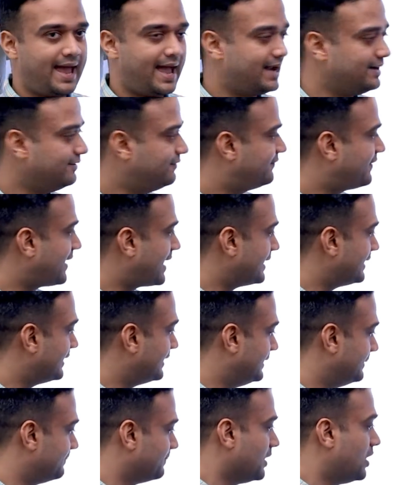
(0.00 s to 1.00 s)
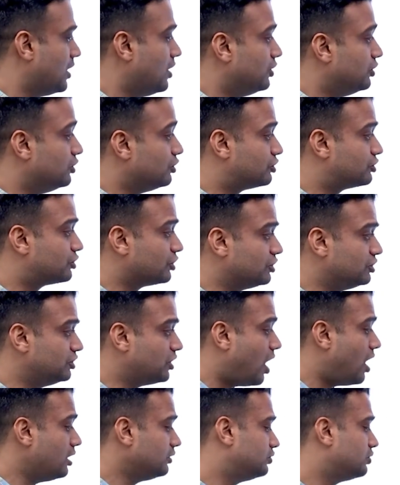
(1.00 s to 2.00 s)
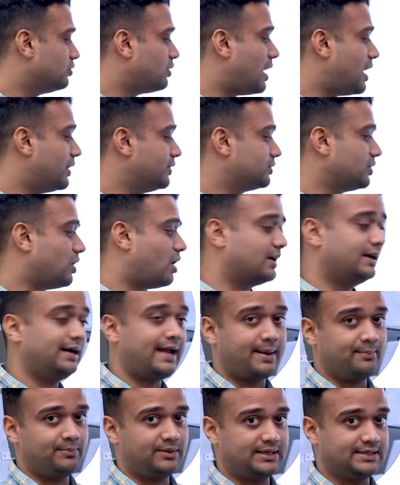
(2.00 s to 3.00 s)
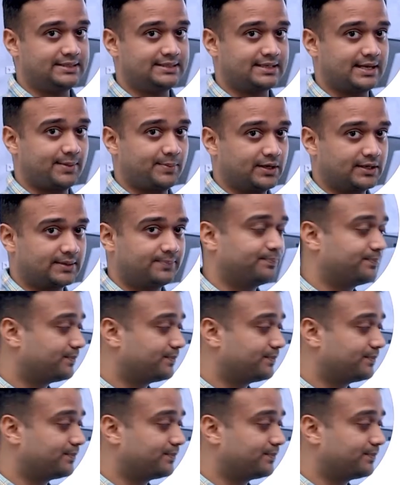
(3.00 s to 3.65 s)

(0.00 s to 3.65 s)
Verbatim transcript: And finally, you should not go out on an empty stomach.